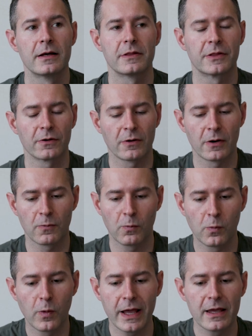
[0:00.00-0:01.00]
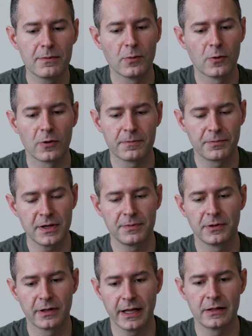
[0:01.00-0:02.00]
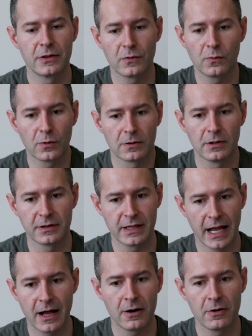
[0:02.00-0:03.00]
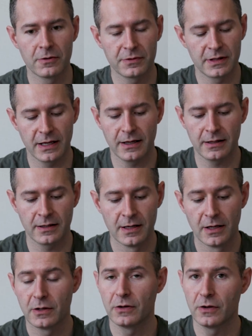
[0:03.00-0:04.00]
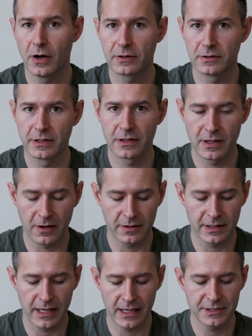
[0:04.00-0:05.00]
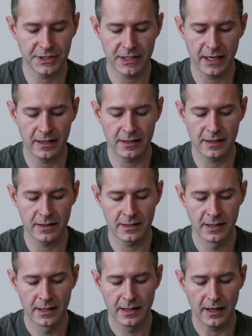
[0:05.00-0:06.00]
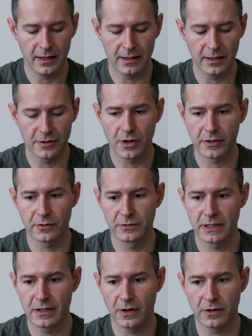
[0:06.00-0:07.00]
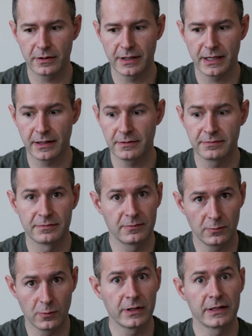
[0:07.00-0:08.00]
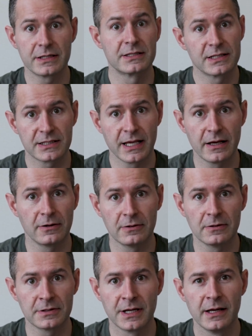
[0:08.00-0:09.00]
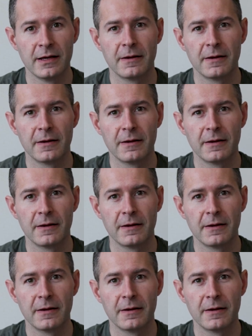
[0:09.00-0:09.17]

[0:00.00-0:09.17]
there are way more people in the world now that not only are they educated, not only are they really skilled,